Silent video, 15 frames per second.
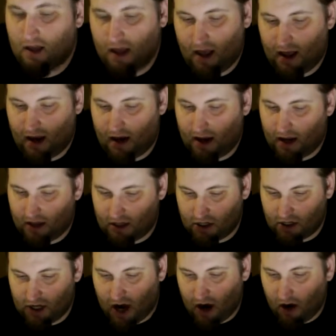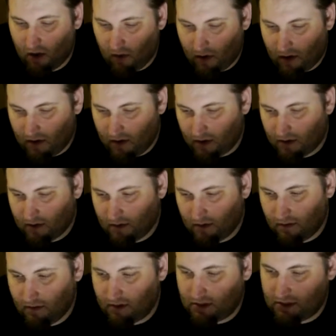and I got the shower one,
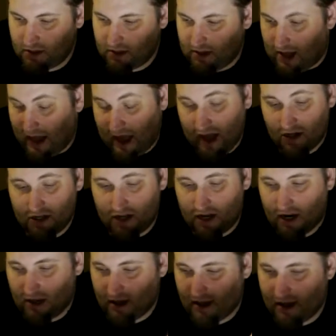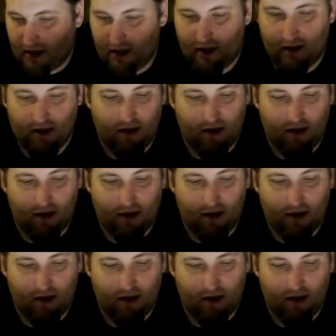which I actually kind of like.